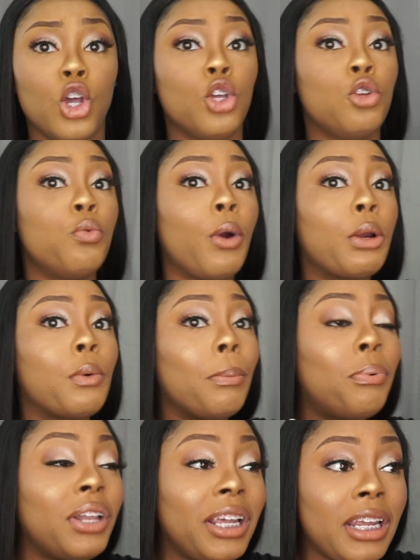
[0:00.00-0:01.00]
You work with
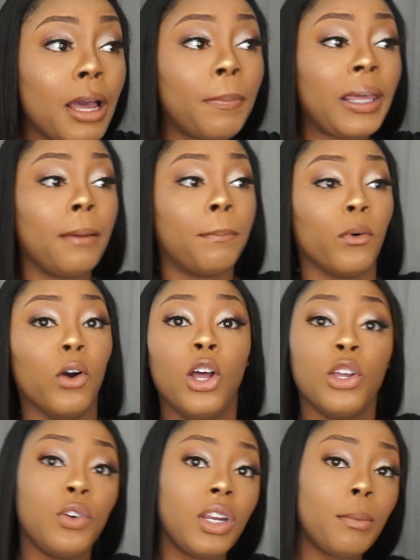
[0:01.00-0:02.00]
plenty of people. You need